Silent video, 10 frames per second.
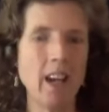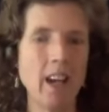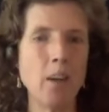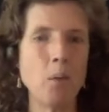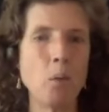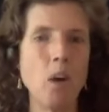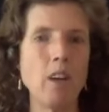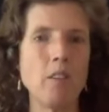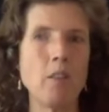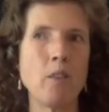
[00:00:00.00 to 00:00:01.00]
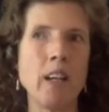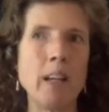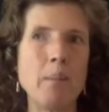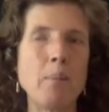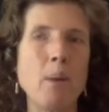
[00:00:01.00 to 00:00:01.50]
And what
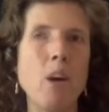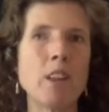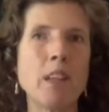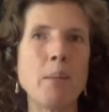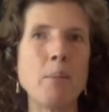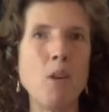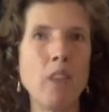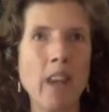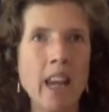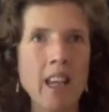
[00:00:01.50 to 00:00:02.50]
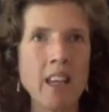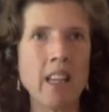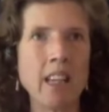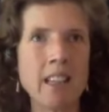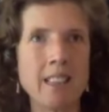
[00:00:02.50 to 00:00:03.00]
really blocks it more than
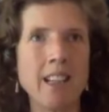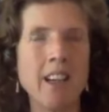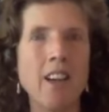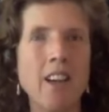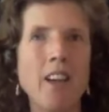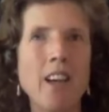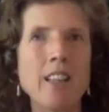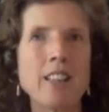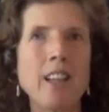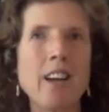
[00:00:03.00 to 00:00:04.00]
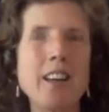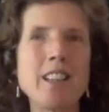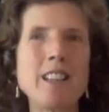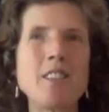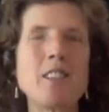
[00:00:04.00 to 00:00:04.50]
anything is
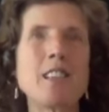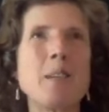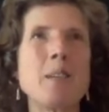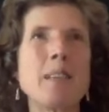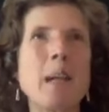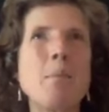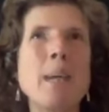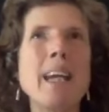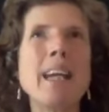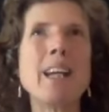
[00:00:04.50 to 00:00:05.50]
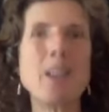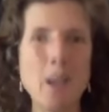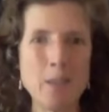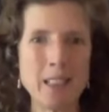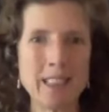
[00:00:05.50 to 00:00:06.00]
it's interesting, you were saying being and
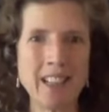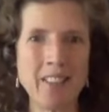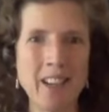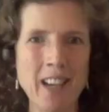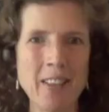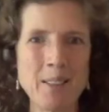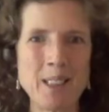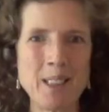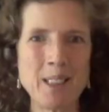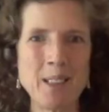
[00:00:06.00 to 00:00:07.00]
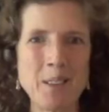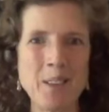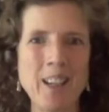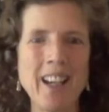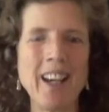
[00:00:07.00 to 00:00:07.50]
noticing, right, was the two,
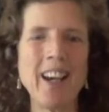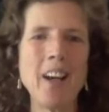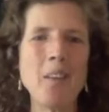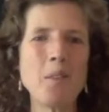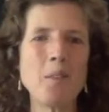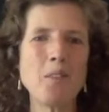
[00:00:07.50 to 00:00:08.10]
and